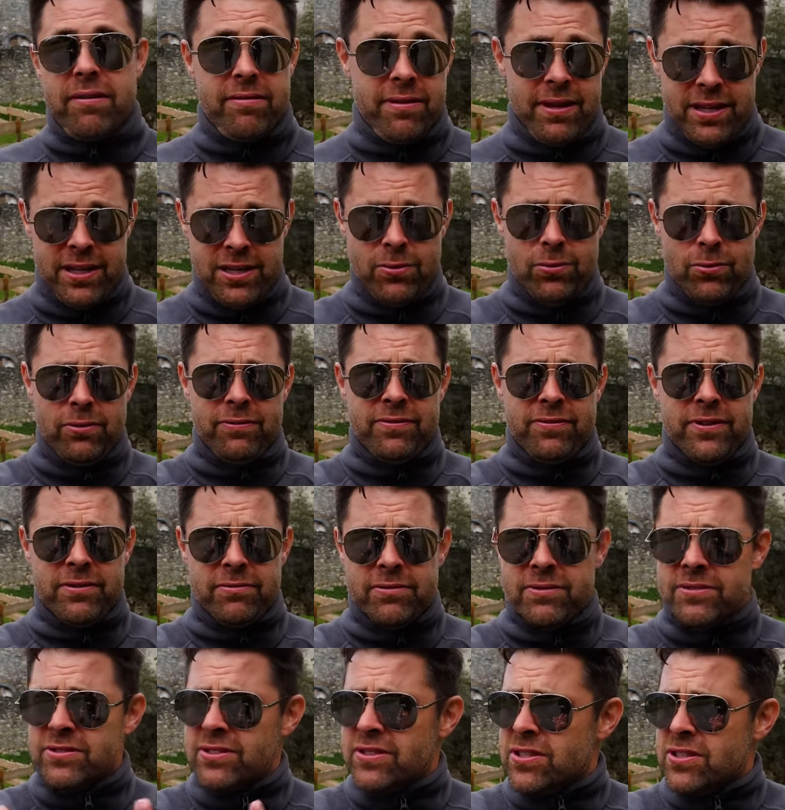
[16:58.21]
Thank you all for the
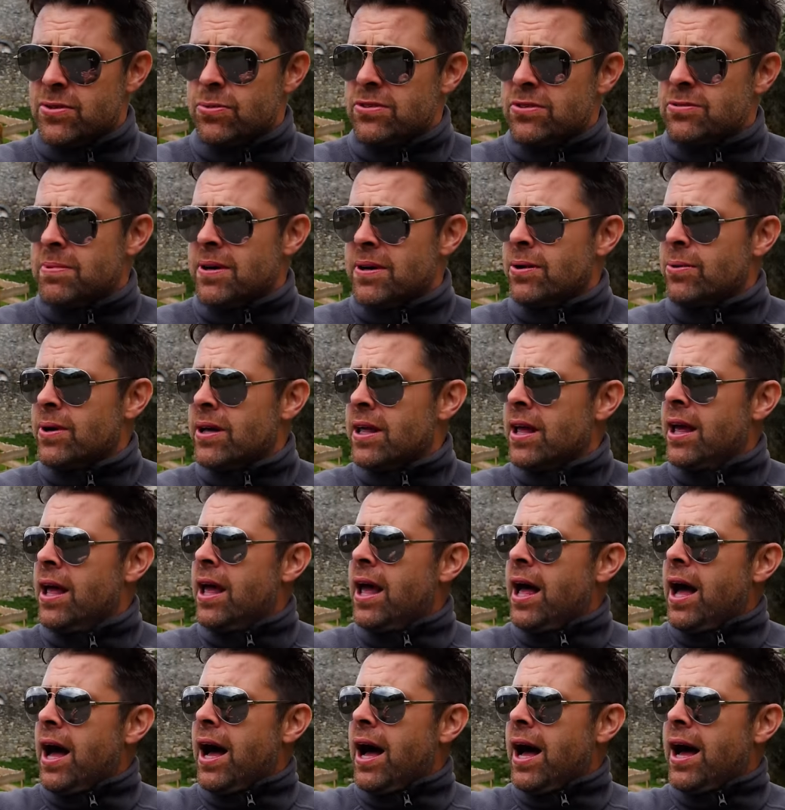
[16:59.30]
residuals, by the way.
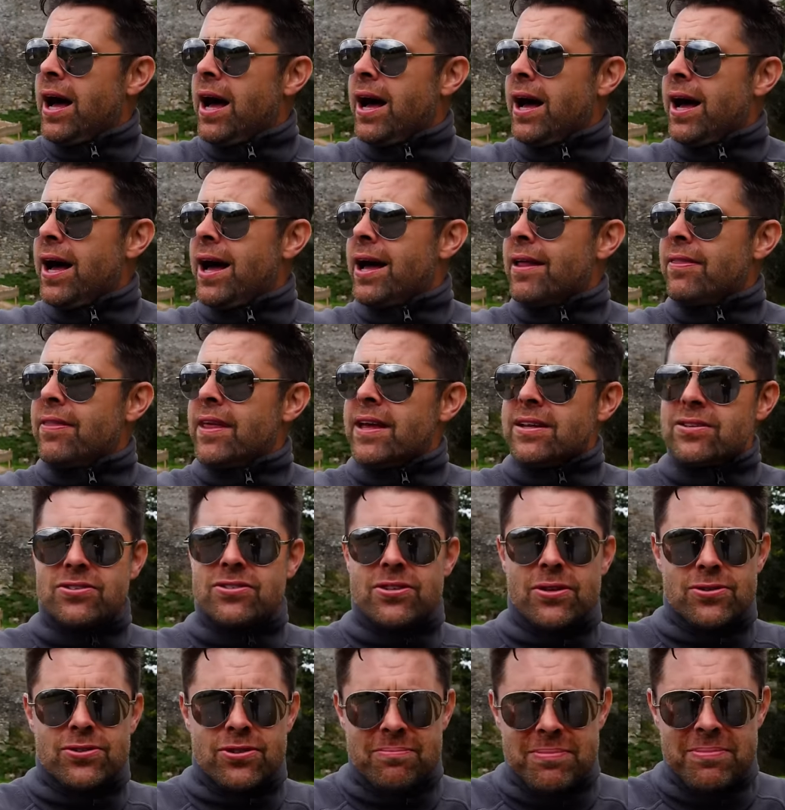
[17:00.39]
And then
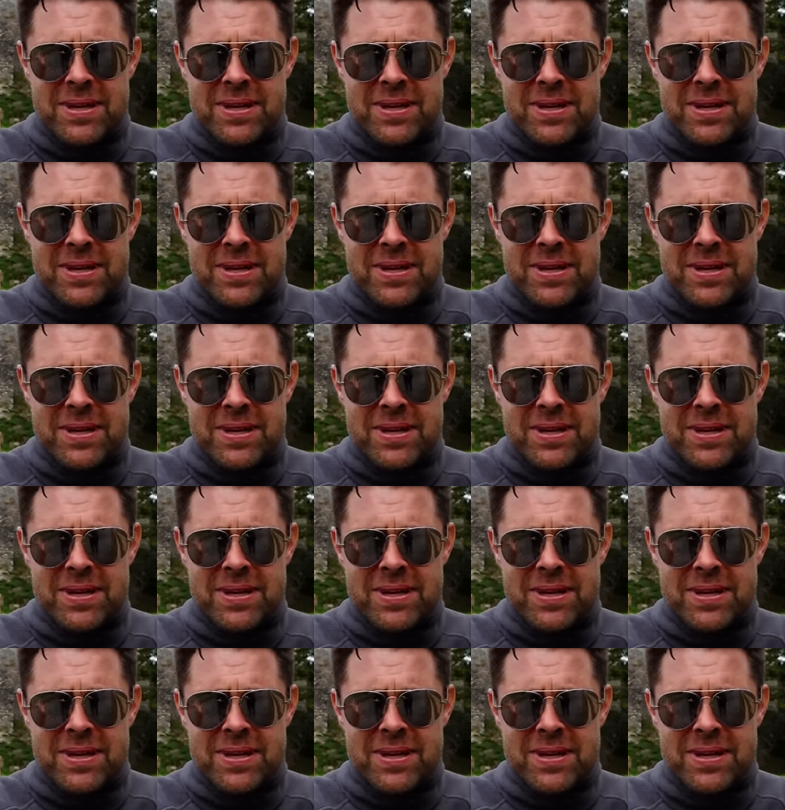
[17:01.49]
social